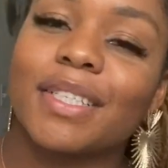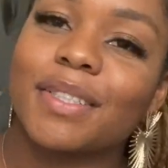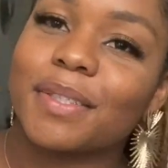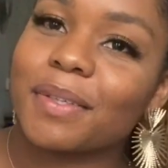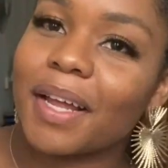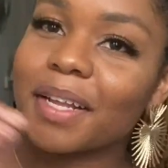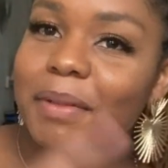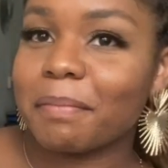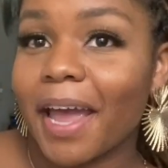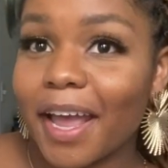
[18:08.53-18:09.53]
to like the
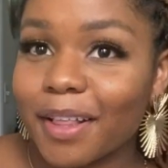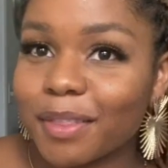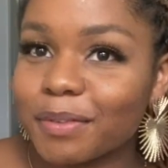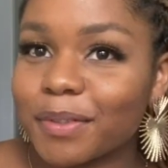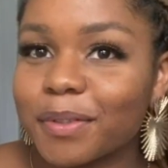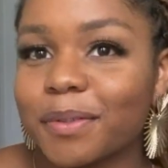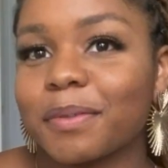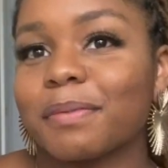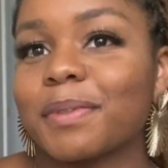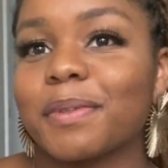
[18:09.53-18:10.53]

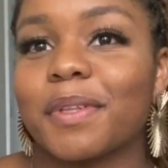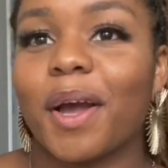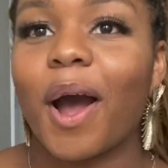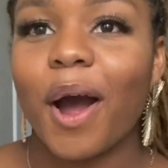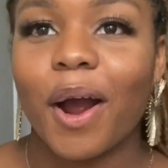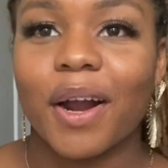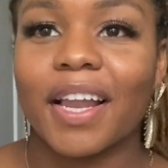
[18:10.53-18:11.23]
bathroom, to the car,